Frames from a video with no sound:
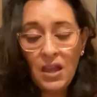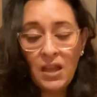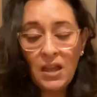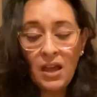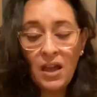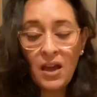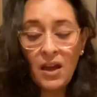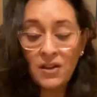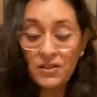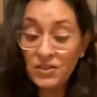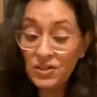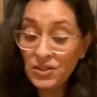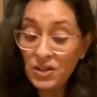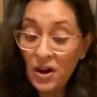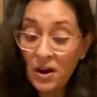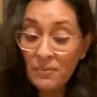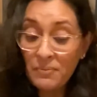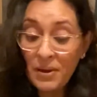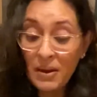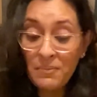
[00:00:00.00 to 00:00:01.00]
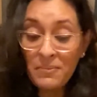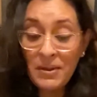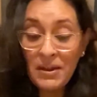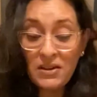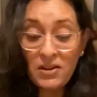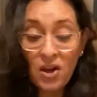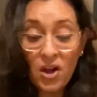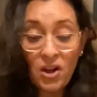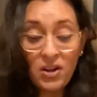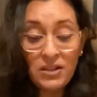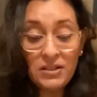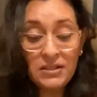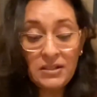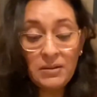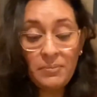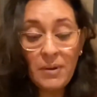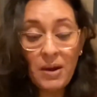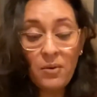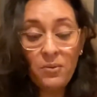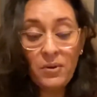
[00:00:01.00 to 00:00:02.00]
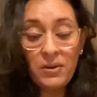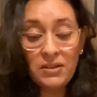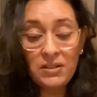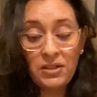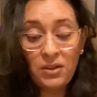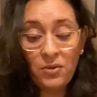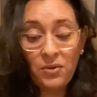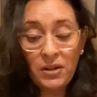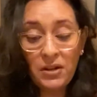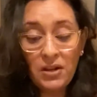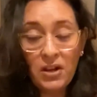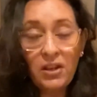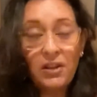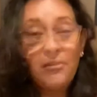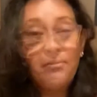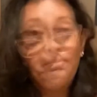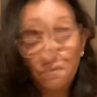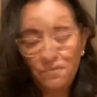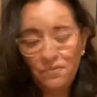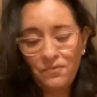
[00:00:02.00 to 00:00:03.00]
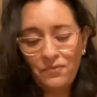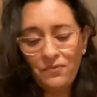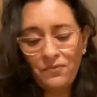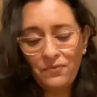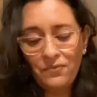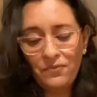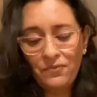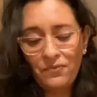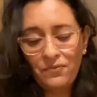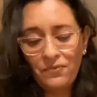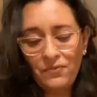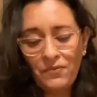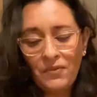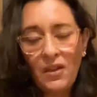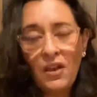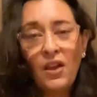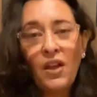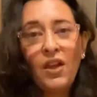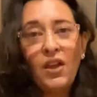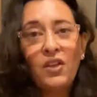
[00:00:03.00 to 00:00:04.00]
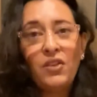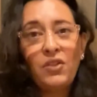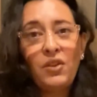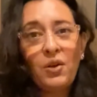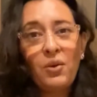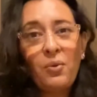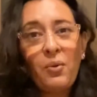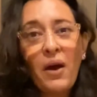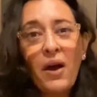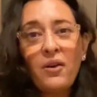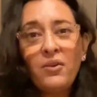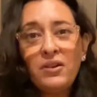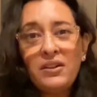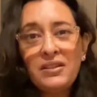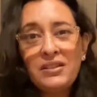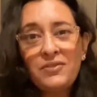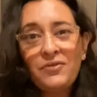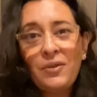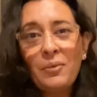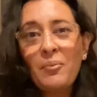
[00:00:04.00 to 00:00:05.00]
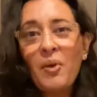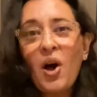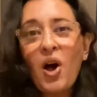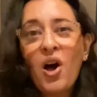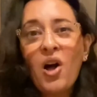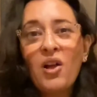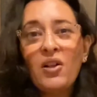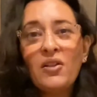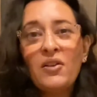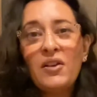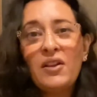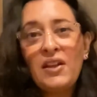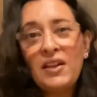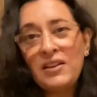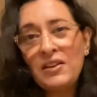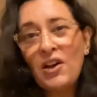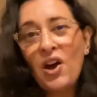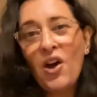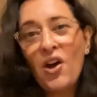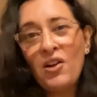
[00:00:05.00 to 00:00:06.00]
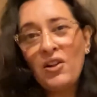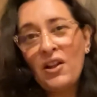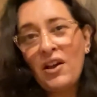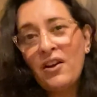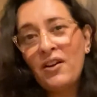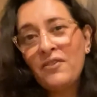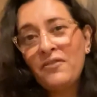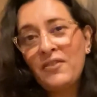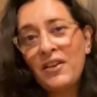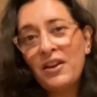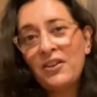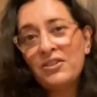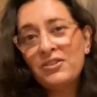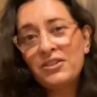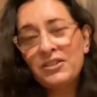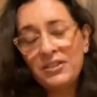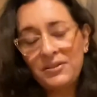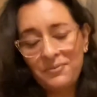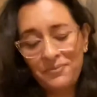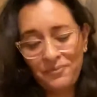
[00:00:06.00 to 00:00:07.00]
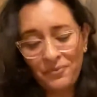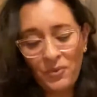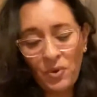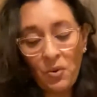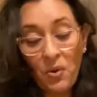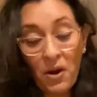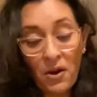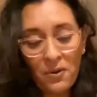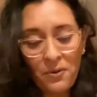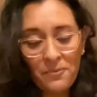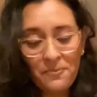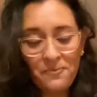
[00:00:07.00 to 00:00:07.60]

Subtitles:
I'll start by being honest about what is going on. The quote is from In All Our Affairs, quote,